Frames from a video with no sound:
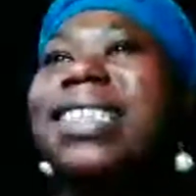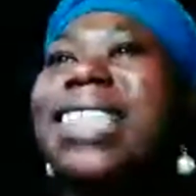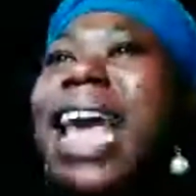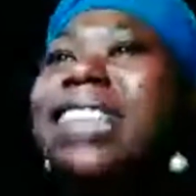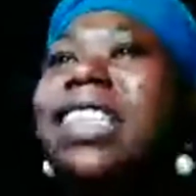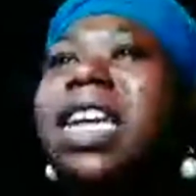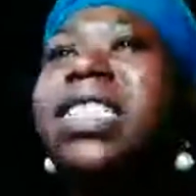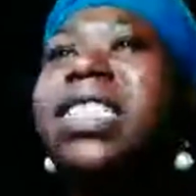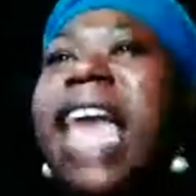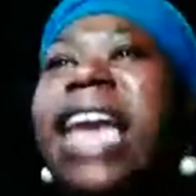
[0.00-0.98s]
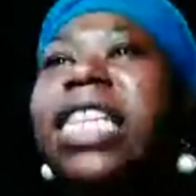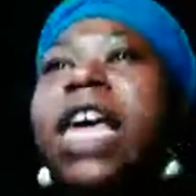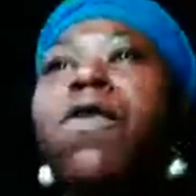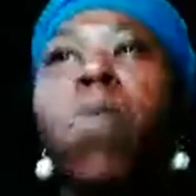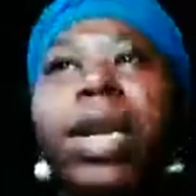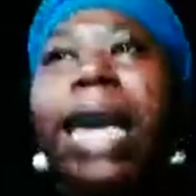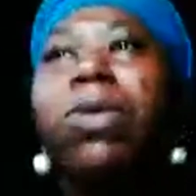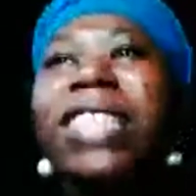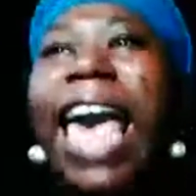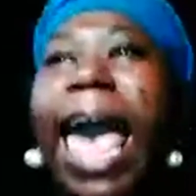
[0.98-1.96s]
today's a good day to leave them where they
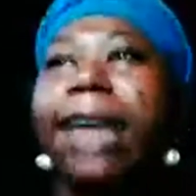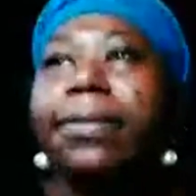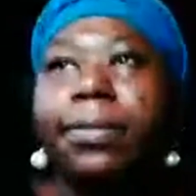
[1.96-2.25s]
was at.